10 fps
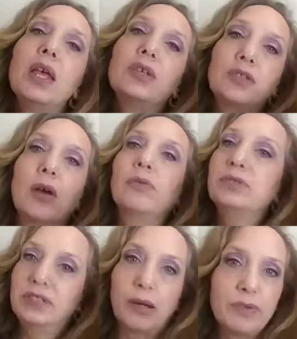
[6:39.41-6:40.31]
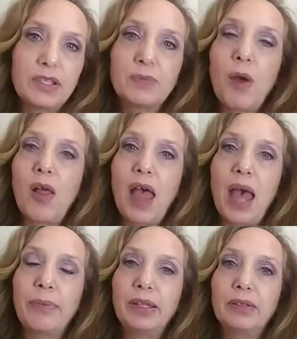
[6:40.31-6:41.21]
So start with a small
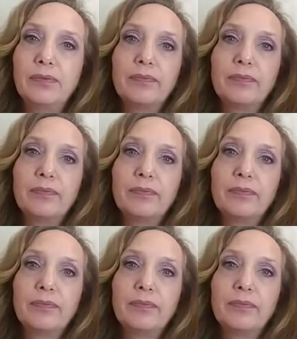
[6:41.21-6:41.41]
habit.